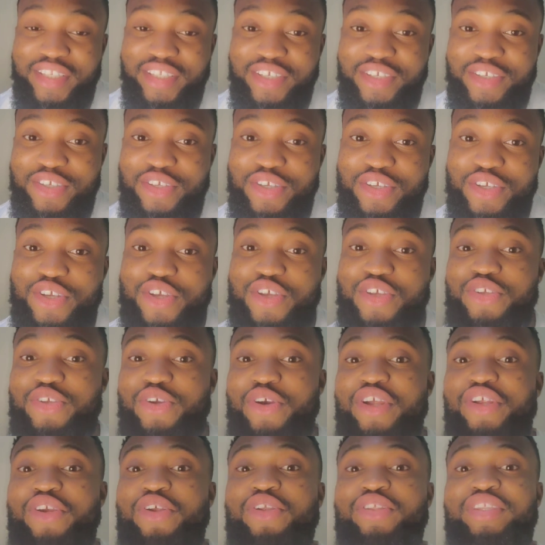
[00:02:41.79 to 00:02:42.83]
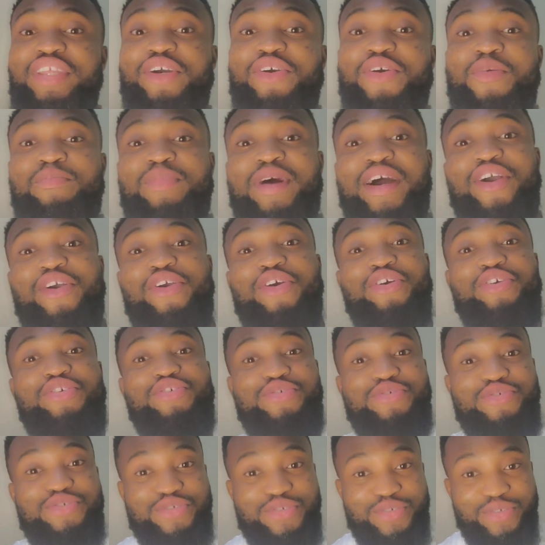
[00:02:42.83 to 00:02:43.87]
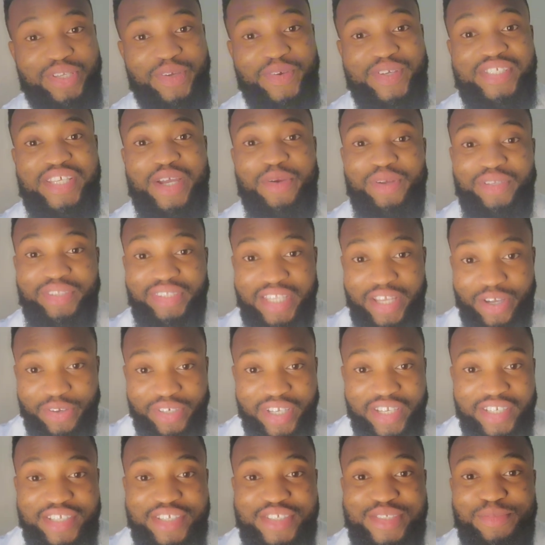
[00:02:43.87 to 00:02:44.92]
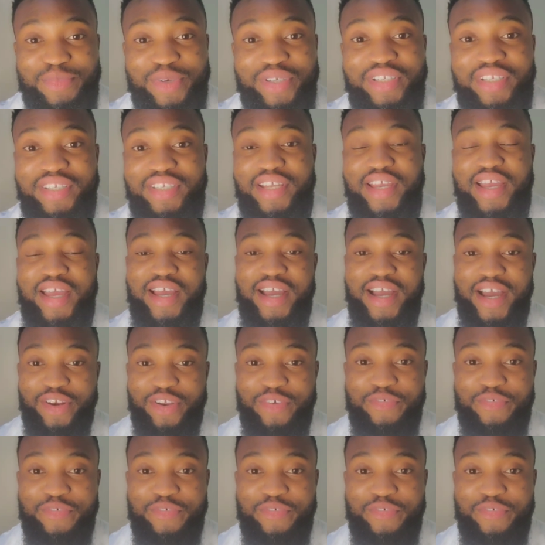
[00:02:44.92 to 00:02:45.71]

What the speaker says: And the wise one even touch him or say as they fall, they bend for. Ah!